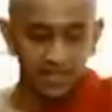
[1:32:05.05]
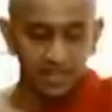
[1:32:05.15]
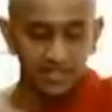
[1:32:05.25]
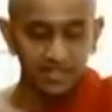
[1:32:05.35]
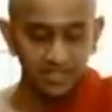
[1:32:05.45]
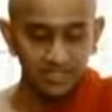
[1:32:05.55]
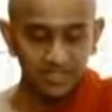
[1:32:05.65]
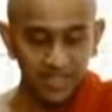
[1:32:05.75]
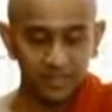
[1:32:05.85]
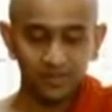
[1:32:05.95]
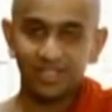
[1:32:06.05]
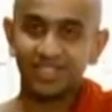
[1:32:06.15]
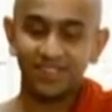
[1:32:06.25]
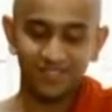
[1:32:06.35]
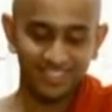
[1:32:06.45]
This is Kenuli, a
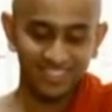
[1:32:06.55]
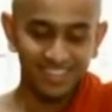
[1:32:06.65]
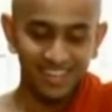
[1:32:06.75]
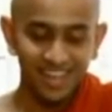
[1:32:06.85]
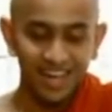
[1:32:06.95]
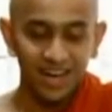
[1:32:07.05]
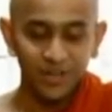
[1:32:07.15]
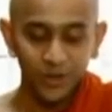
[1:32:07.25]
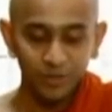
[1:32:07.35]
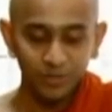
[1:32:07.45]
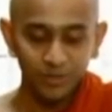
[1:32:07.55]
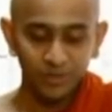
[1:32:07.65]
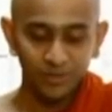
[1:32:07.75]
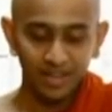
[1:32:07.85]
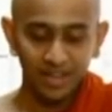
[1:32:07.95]
daughter. I hope
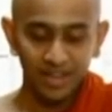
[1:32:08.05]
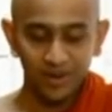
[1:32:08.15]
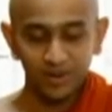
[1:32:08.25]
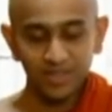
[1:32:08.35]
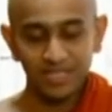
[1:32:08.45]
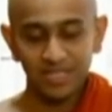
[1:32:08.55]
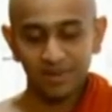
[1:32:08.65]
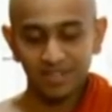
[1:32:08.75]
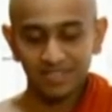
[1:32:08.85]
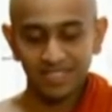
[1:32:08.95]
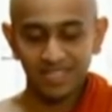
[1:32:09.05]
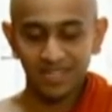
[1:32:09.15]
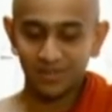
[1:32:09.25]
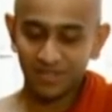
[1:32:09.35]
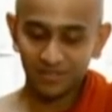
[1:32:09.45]
you and all the other Bantes are
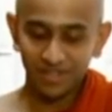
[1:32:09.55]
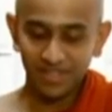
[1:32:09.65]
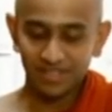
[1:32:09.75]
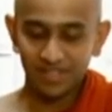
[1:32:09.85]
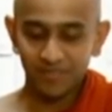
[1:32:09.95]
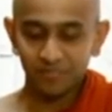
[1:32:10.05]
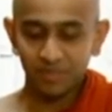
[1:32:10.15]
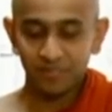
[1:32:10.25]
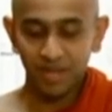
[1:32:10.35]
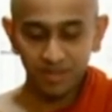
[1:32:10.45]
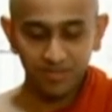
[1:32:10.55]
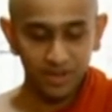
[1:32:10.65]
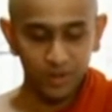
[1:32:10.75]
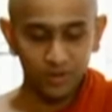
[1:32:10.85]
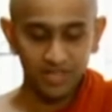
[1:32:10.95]
doing fine. May
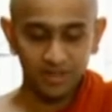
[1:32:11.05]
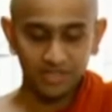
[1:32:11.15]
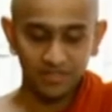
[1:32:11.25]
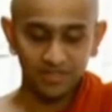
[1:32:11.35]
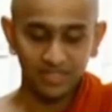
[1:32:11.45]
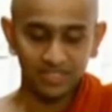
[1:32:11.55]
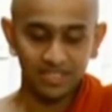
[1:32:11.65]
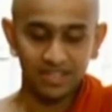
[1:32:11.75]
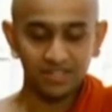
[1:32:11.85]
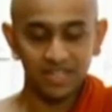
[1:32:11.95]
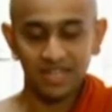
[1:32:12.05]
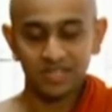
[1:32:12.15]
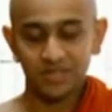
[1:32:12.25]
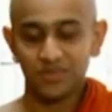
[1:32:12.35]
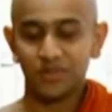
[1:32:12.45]
everyone overcome sufferings and
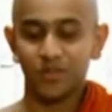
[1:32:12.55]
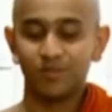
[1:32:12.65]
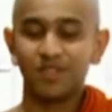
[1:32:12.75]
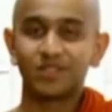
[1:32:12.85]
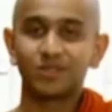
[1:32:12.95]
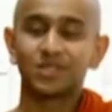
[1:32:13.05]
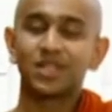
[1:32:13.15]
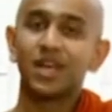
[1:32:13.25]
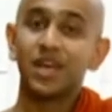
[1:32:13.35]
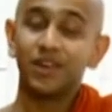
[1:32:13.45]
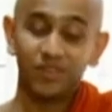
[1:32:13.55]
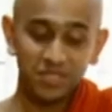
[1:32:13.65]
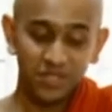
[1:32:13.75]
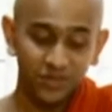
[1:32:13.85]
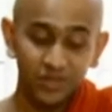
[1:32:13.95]
realize the 4 noble truths.
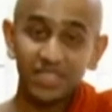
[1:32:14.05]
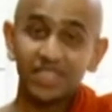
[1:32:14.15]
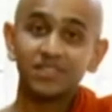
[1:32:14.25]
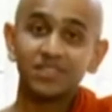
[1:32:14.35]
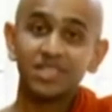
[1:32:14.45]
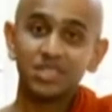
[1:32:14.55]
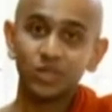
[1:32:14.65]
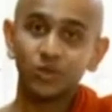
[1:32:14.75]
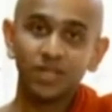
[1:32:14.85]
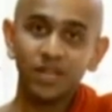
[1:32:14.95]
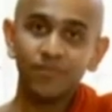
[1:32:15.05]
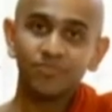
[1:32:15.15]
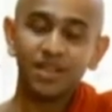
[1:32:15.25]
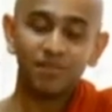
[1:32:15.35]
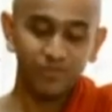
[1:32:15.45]
First of all, this dua,
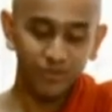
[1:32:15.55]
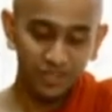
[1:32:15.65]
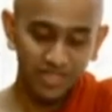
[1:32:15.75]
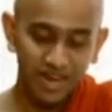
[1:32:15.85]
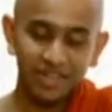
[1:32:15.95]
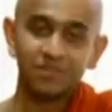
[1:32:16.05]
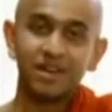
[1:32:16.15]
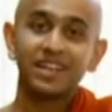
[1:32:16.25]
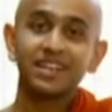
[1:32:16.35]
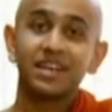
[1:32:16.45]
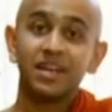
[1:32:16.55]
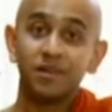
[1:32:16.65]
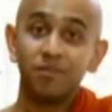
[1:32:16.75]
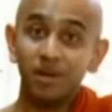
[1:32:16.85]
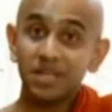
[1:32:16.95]
before sharing merit,
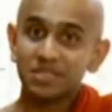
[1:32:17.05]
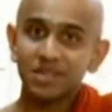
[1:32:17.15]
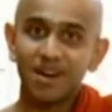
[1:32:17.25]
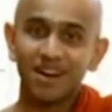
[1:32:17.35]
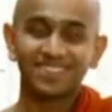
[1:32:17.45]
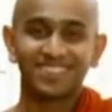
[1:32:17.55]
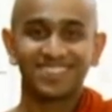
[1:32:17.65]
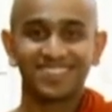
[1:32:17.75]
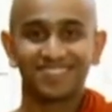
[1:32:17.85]
bless the monks.